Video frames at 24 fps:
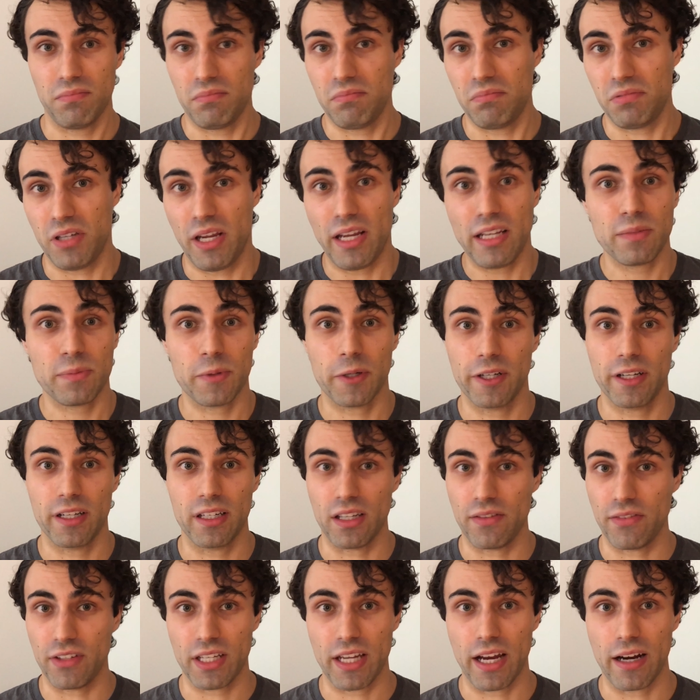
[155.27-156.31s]
Shakespeare didn't
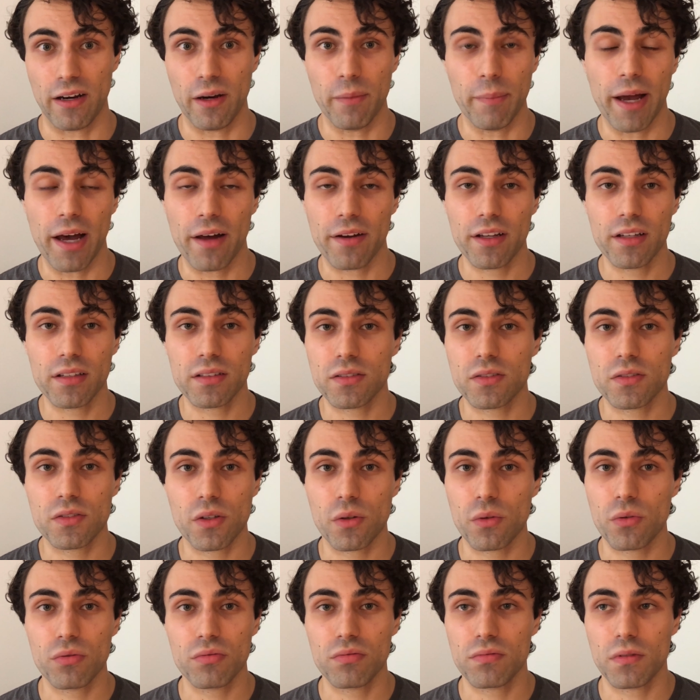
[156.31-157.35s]
even care about it,
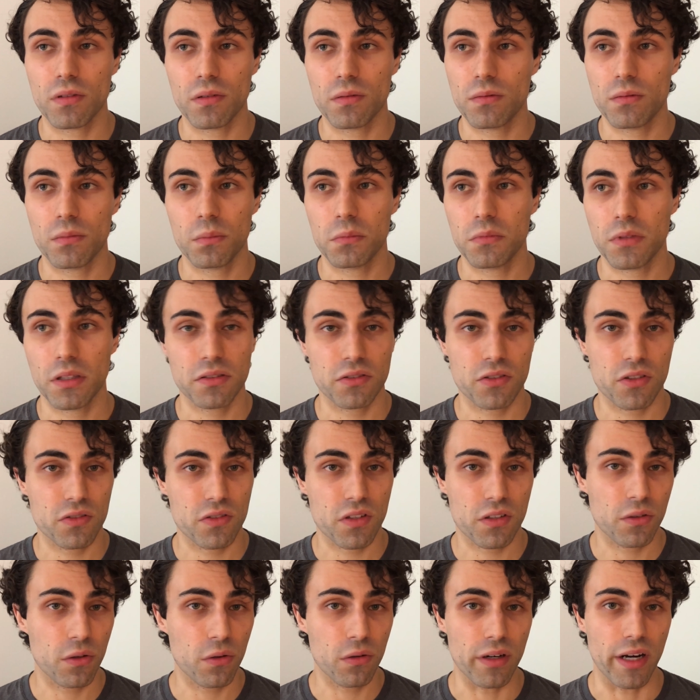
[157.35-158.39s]
so let's just
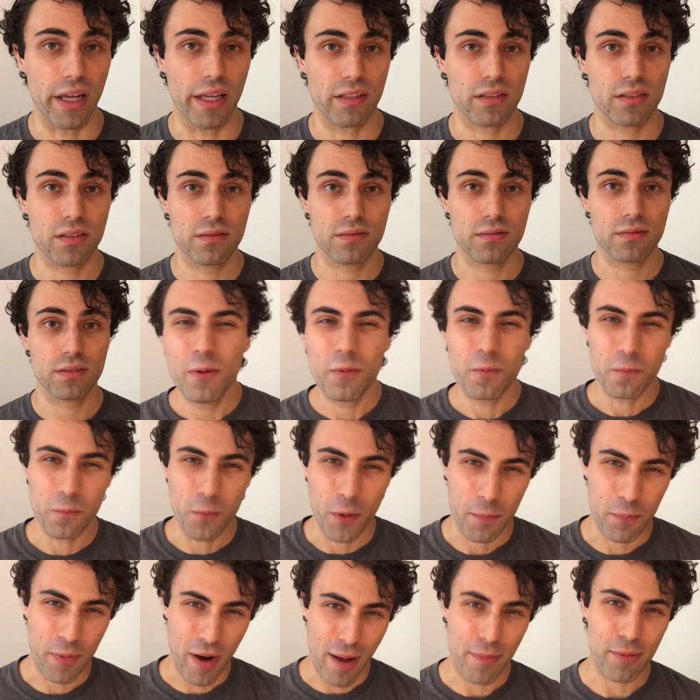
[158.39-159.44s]
ignore it.
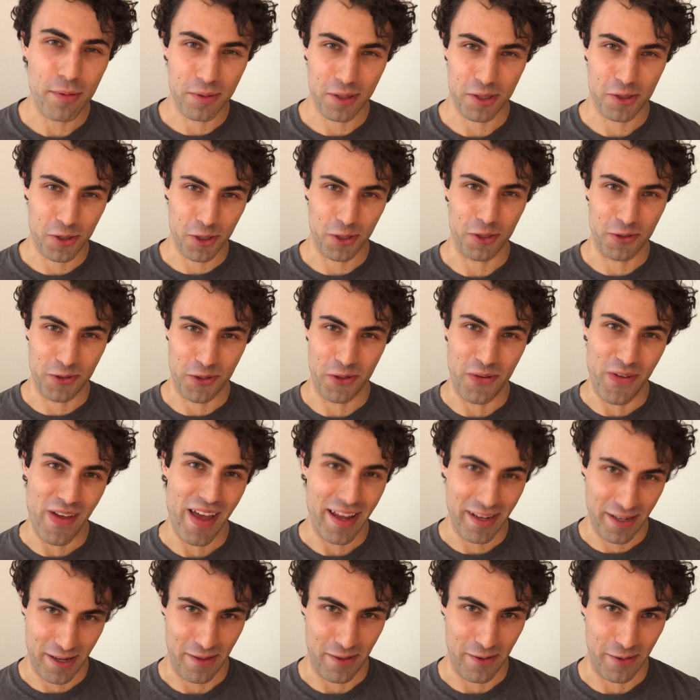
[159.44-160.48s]
We probably shouldn't do
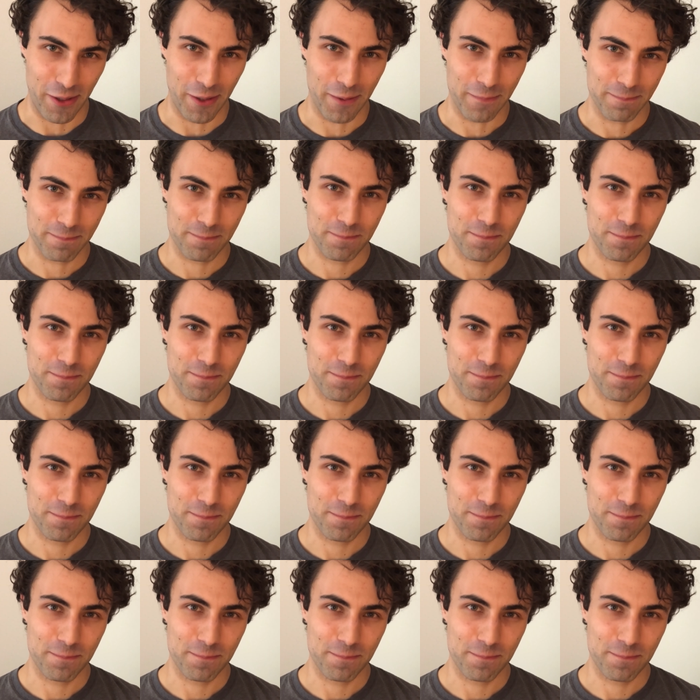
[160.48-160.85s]
that either.